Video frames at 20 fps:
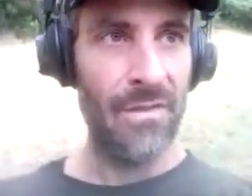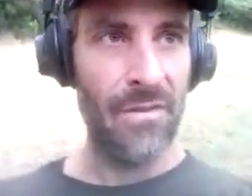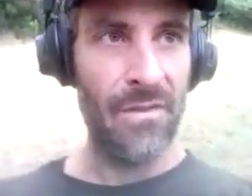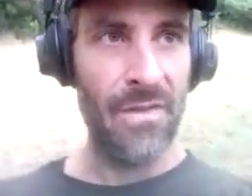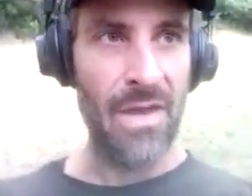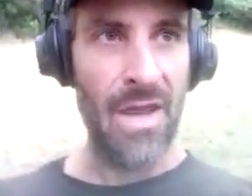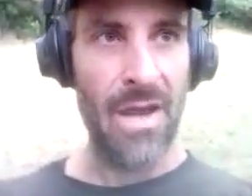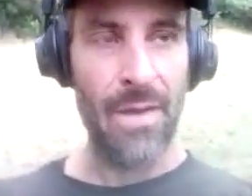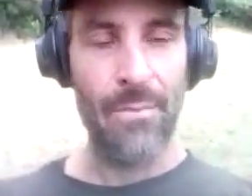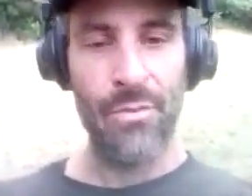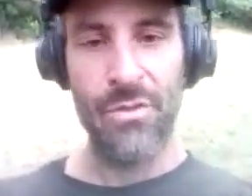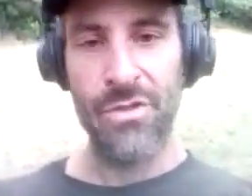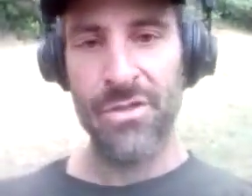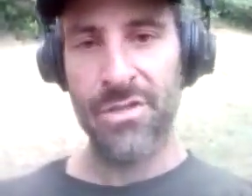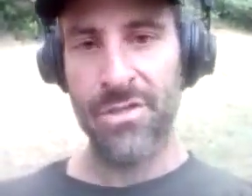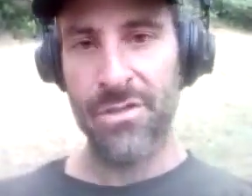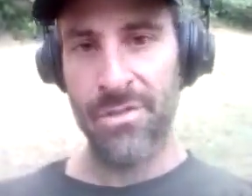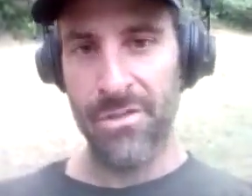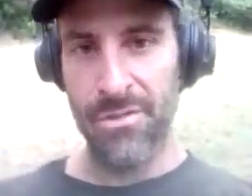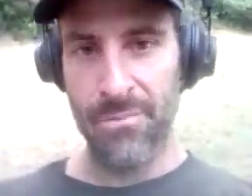the amperage
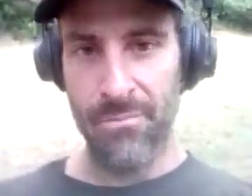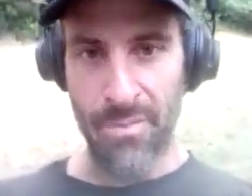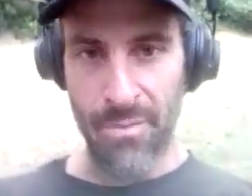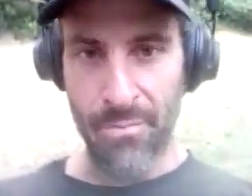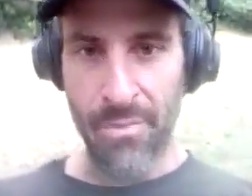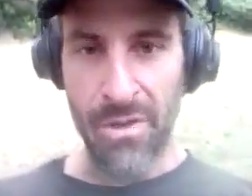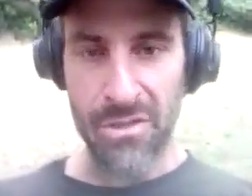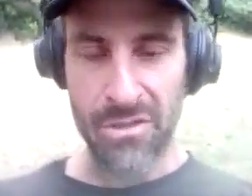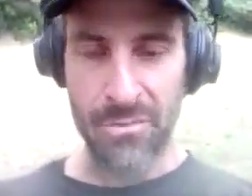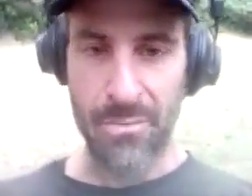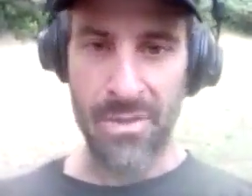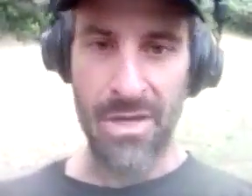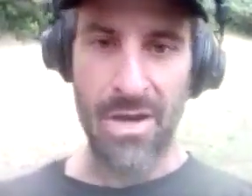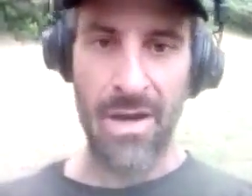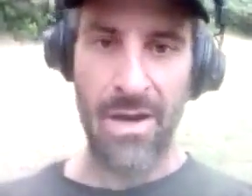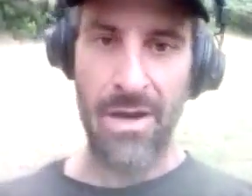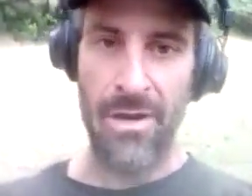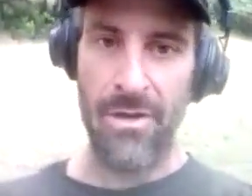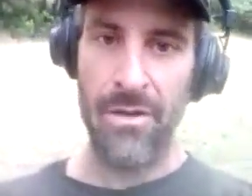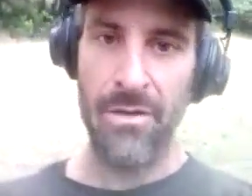it must be
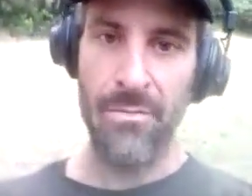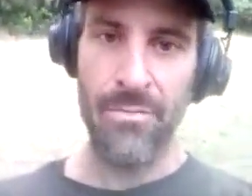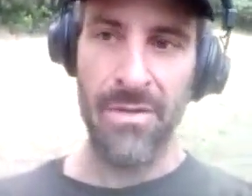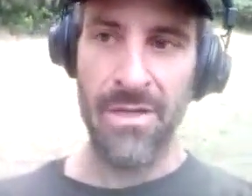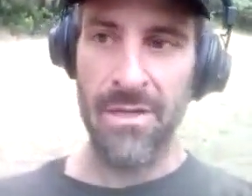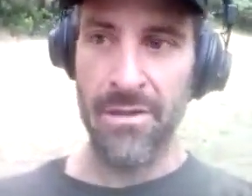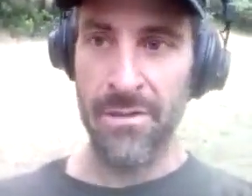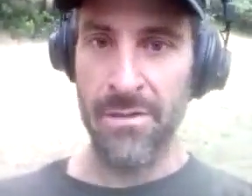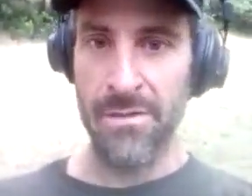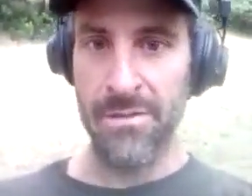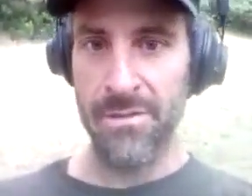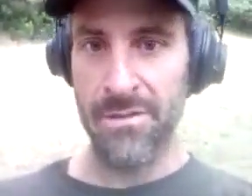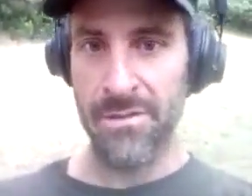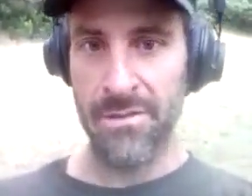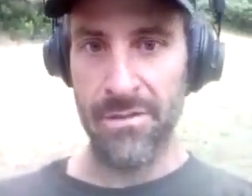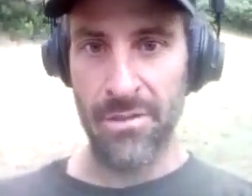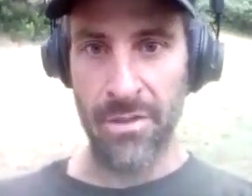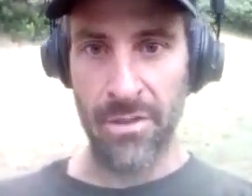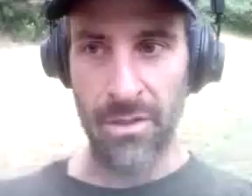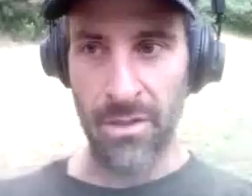higher because
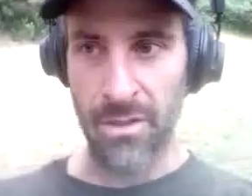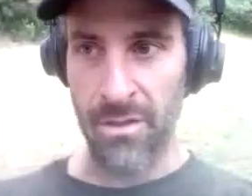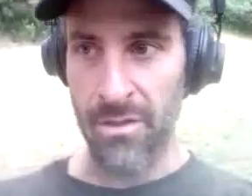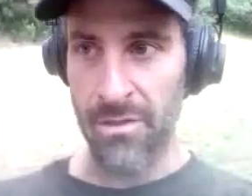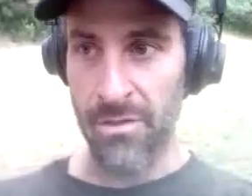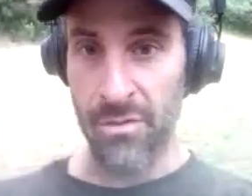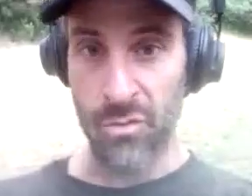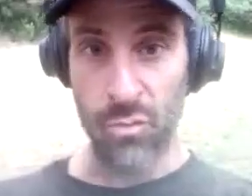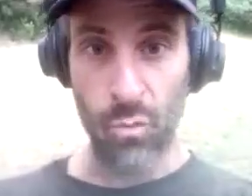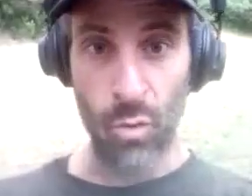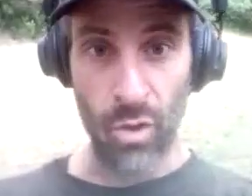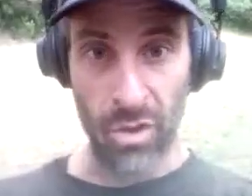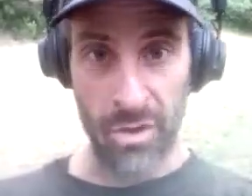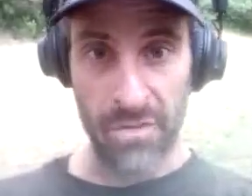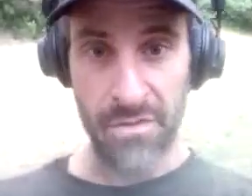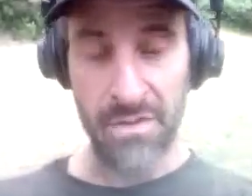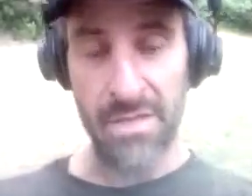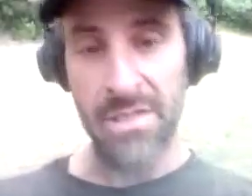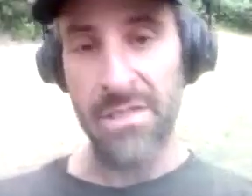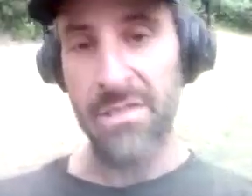there's
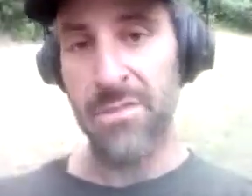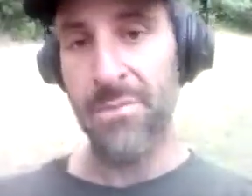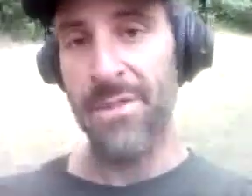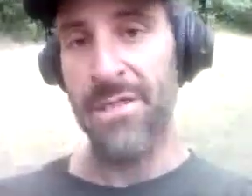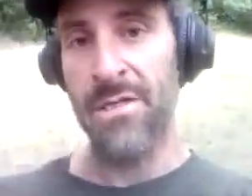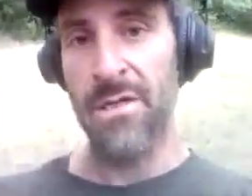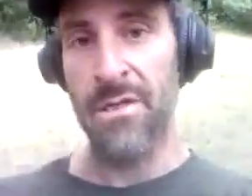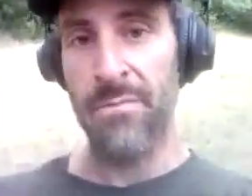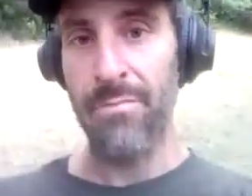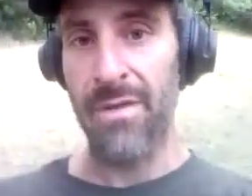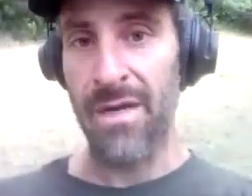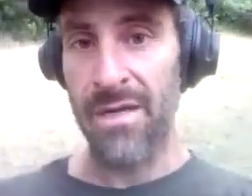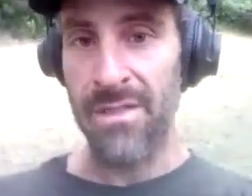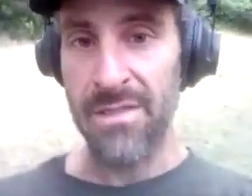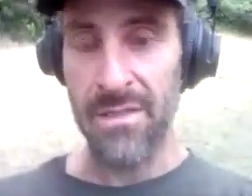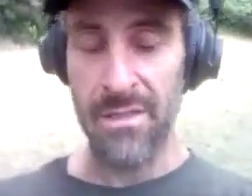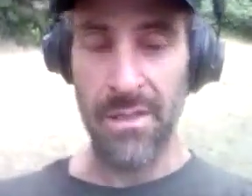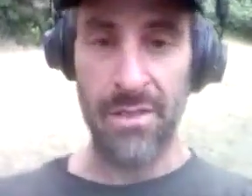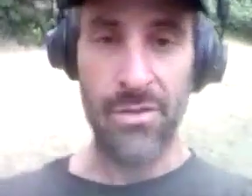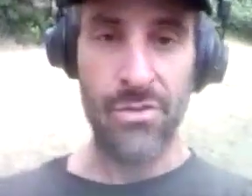work that needs to be done by
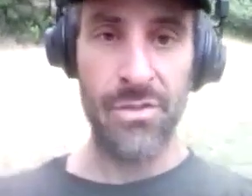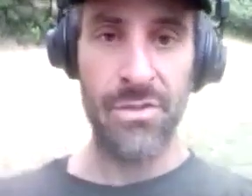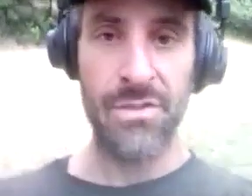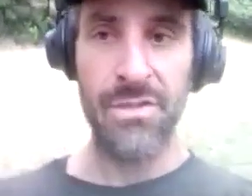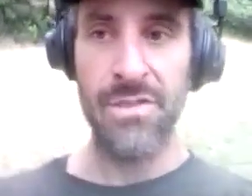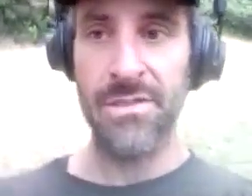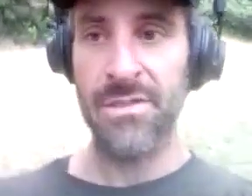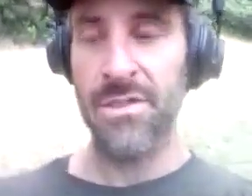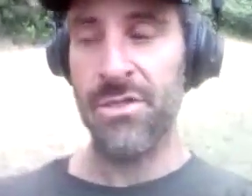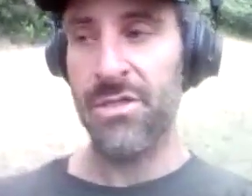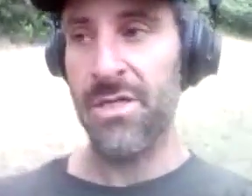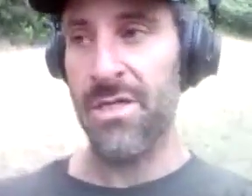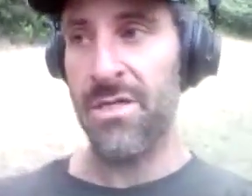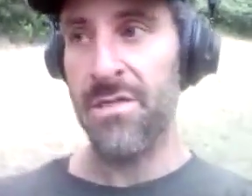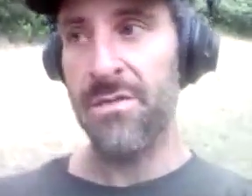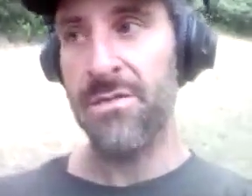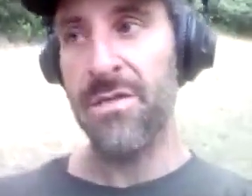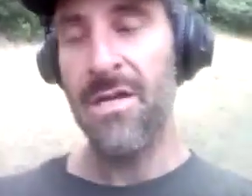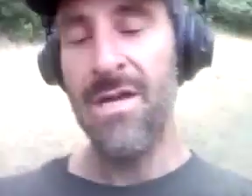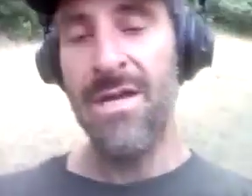the electricity, such
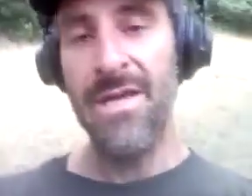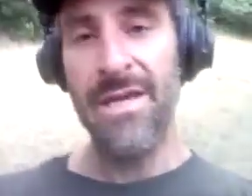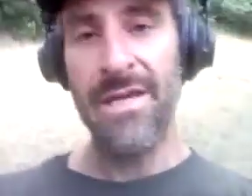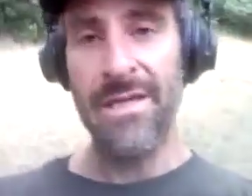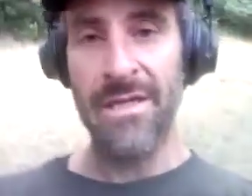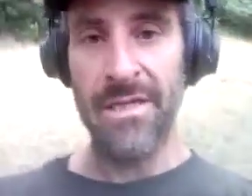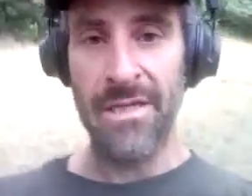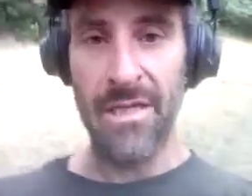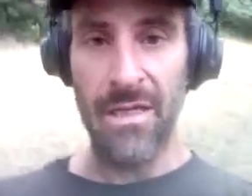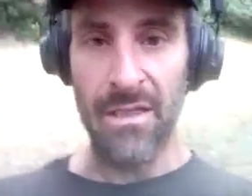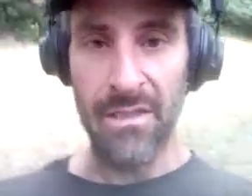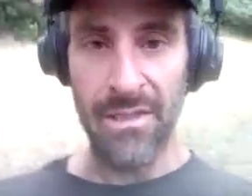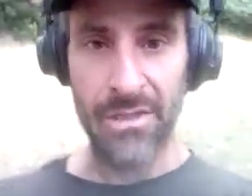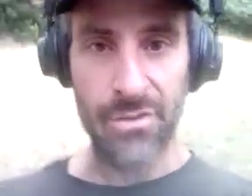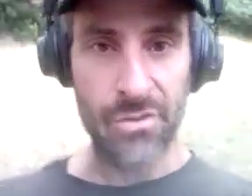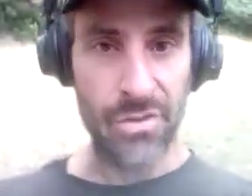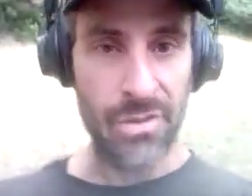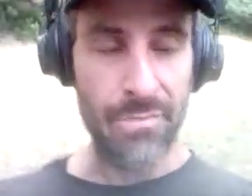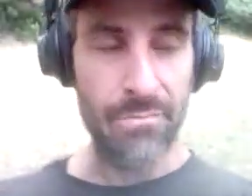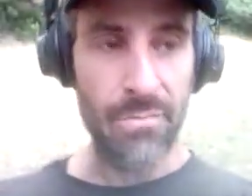as in an
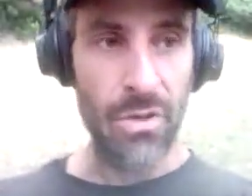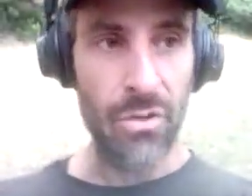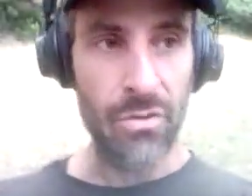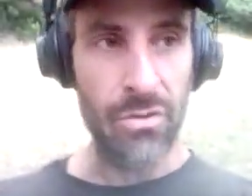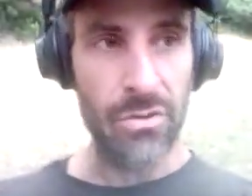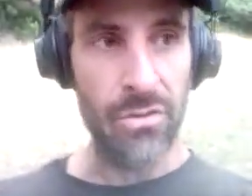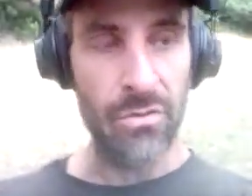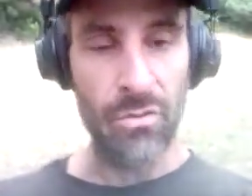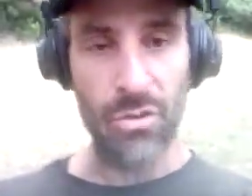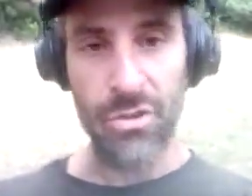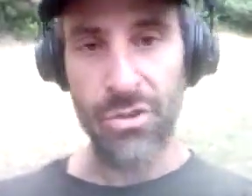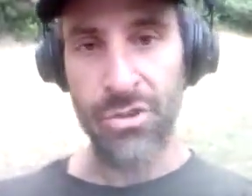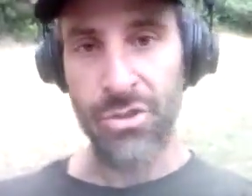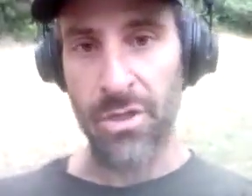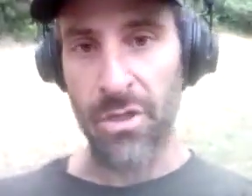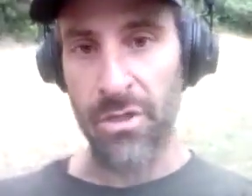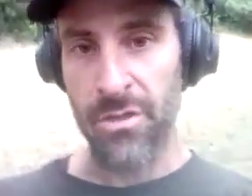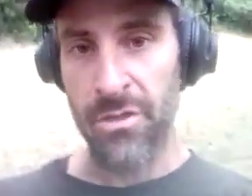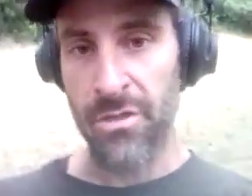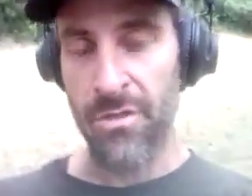electric motor or
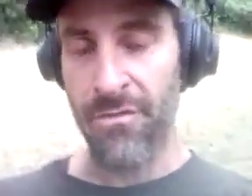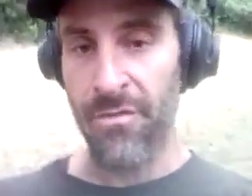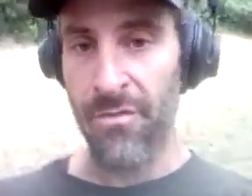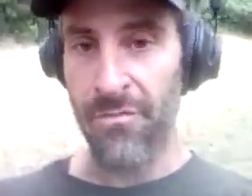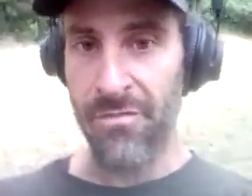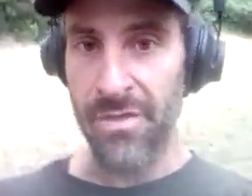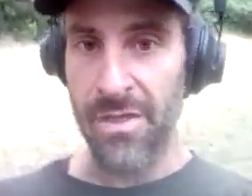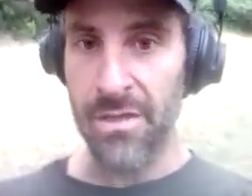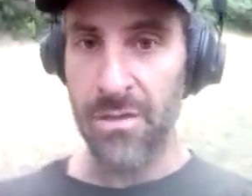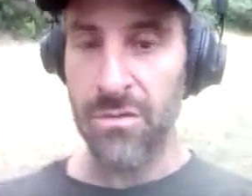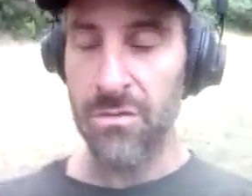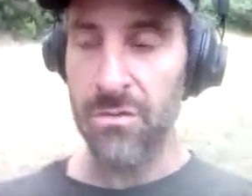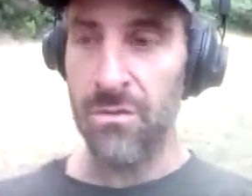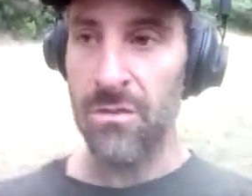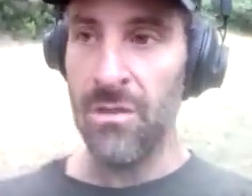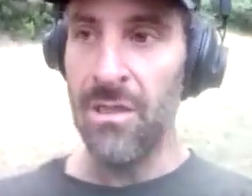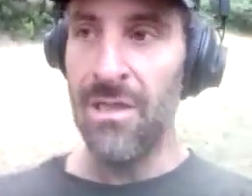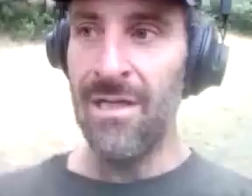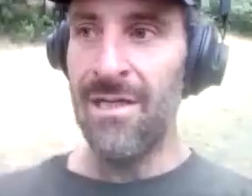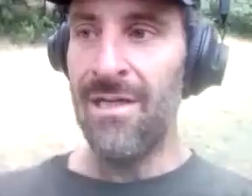starter of a vehicle.